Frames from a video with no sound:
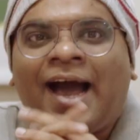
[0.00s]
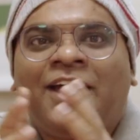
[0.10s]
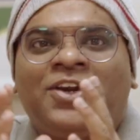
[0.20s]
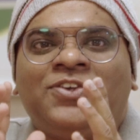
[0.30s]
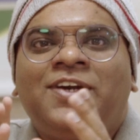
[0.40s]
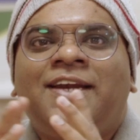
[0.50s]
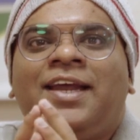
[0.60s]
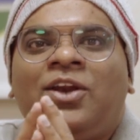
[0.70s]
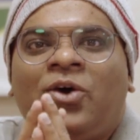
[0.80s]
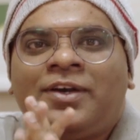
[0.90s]
I resonate
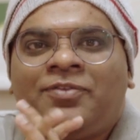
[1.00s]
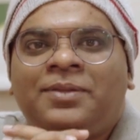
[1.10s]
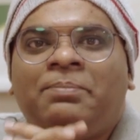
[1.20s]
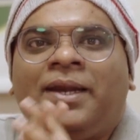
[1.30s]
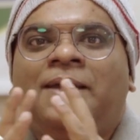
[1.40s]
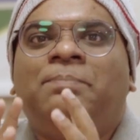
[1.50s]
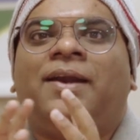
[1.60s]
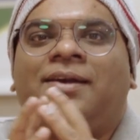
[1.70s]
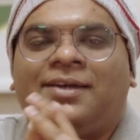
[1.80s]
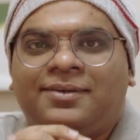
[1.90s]
a lot with Betty
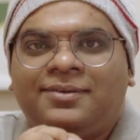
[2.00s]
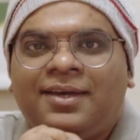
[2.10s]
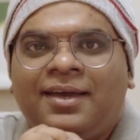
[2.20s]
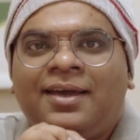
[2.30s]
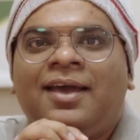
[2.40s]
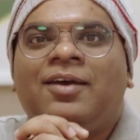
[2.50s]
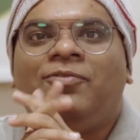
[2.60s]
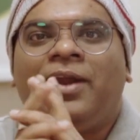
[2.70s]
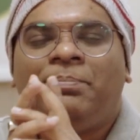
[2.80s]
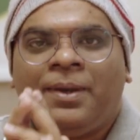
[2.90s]
Bender.
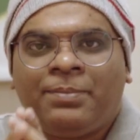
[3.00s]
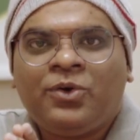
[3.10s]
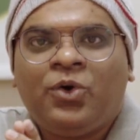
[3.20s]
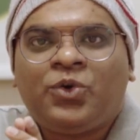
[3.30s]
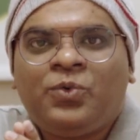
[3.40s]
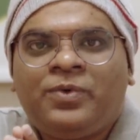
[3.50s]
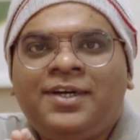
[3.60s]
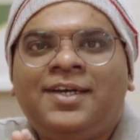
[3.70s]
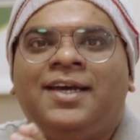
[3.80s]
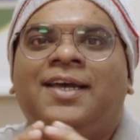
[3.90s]
When people go to
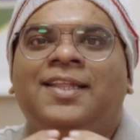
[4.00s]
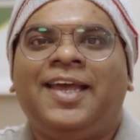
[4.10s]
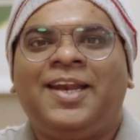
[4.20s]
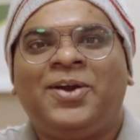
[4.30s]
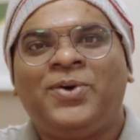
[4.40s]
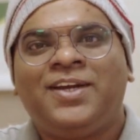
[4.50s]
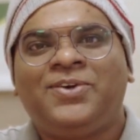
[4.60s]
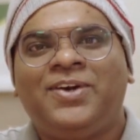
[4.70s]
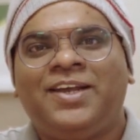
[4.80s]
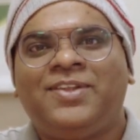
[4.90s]
work, they no
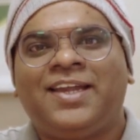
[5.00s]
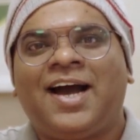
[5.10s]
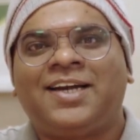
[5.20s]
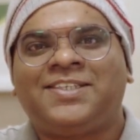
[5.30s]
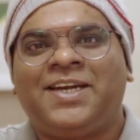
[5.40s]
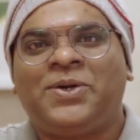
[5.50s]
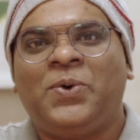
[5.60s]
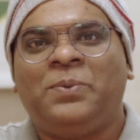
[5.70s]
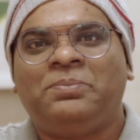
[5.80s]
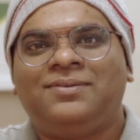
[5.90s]
need to leave their hearts at
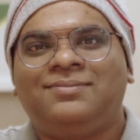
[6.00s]
home.